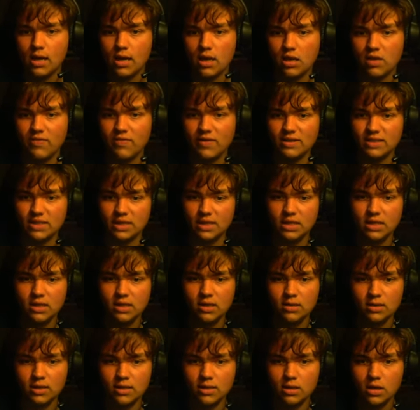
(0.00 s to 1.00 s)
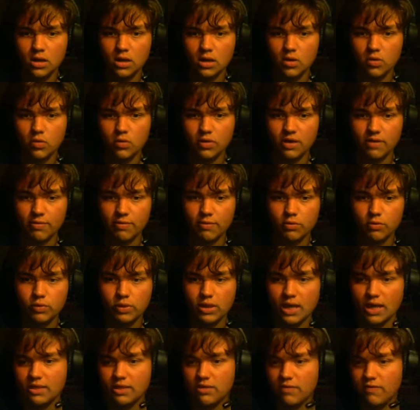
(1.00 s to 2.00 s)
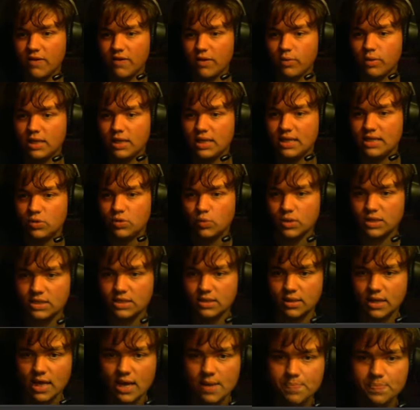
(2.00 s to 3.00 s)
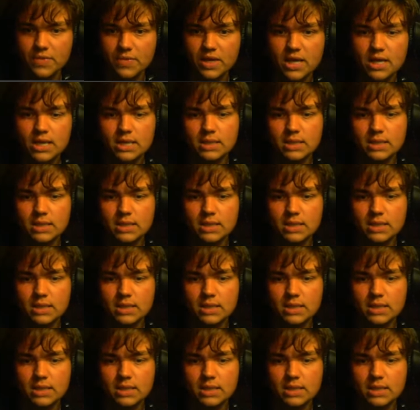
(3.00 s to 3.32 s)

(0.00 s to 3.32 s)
And if I take here, then rook f3 at the very least wins the game.